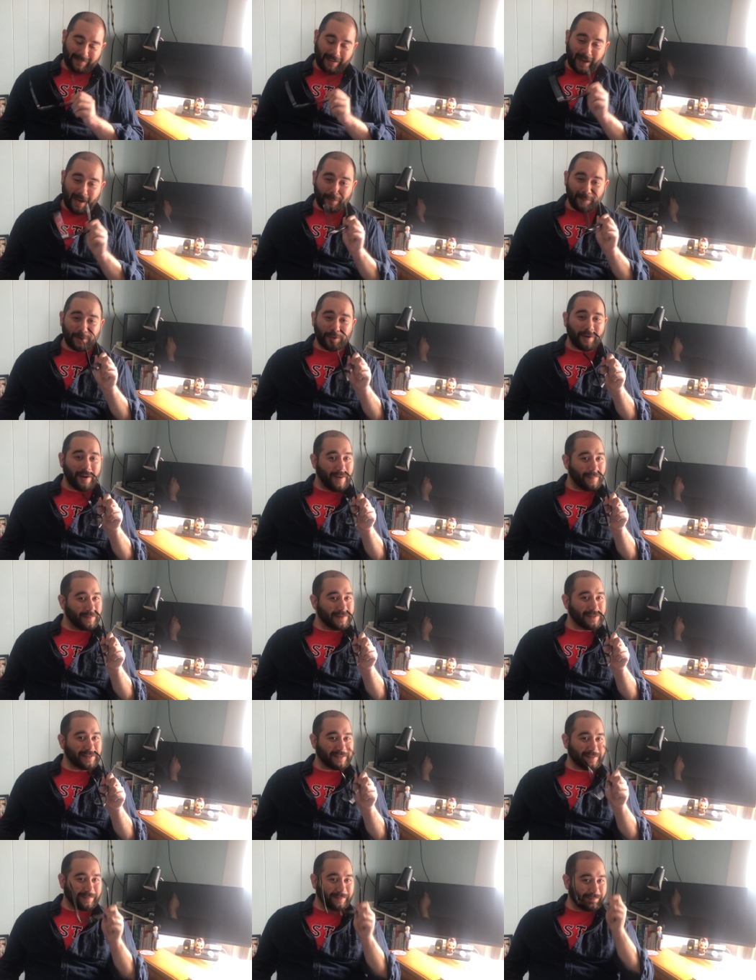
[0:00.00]
I'm dropping
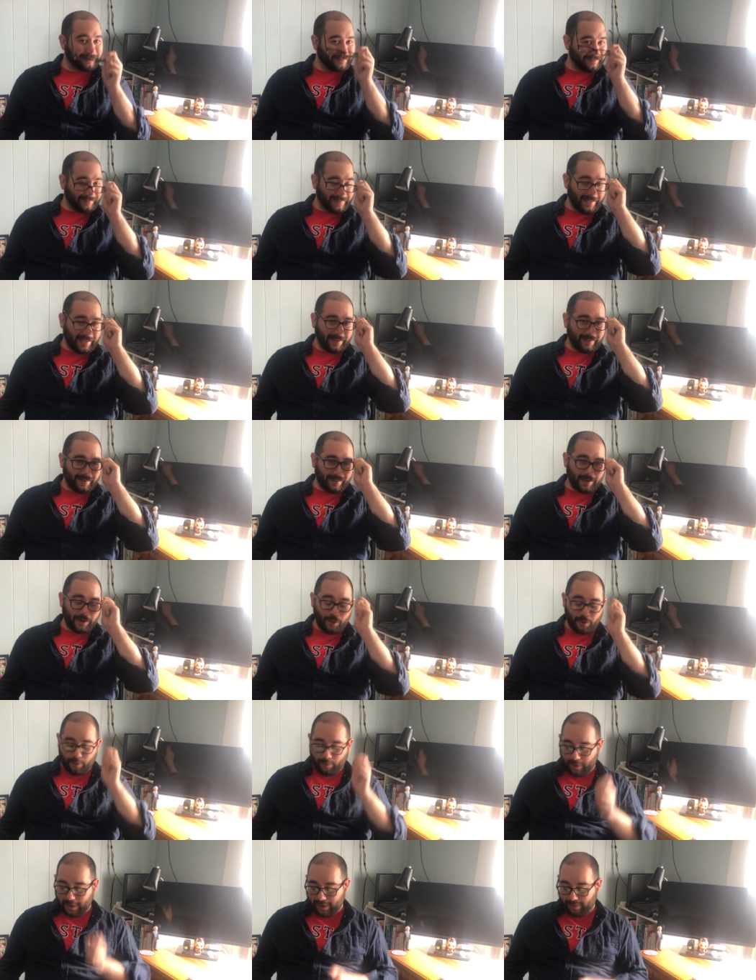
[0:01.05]
some, like,
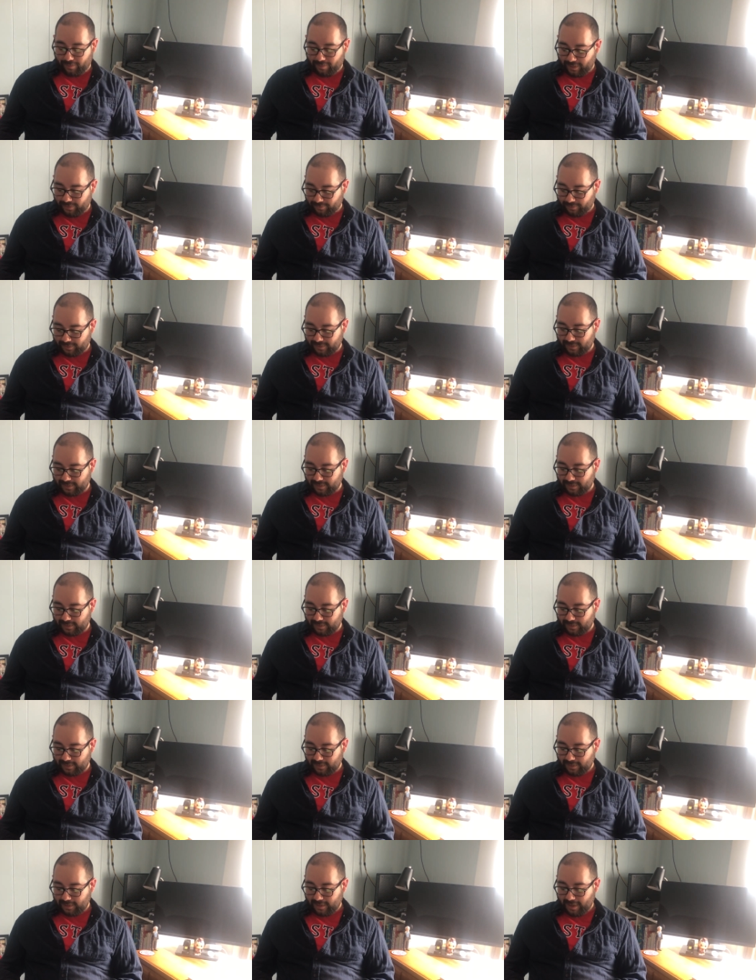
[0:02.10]
great
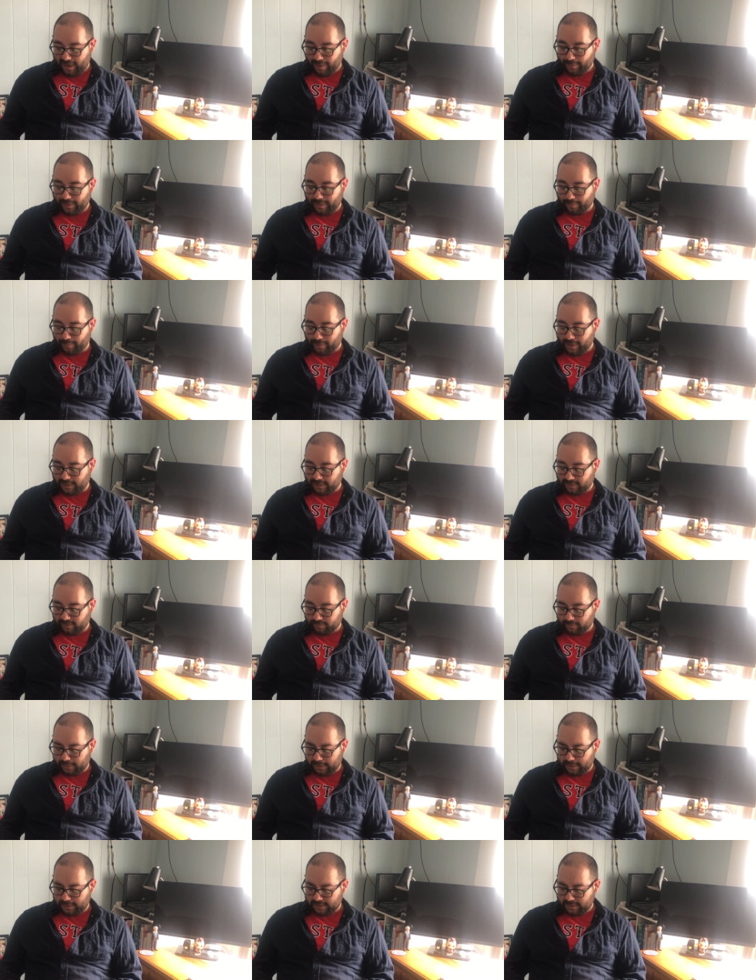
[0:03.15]
references. I'm an impressive
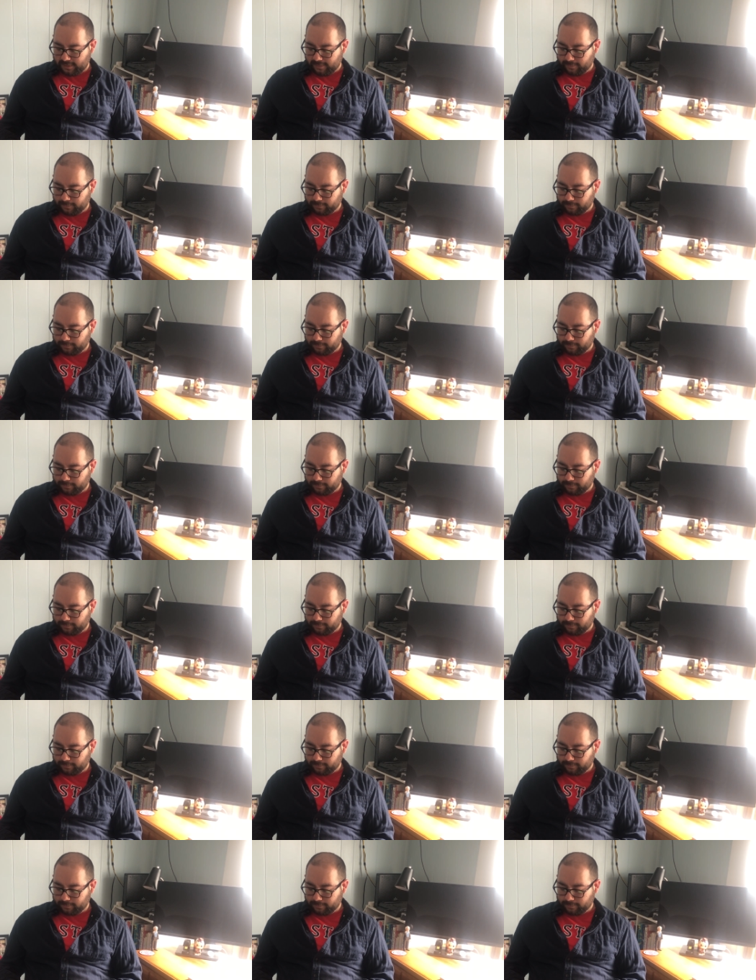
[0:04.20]
person.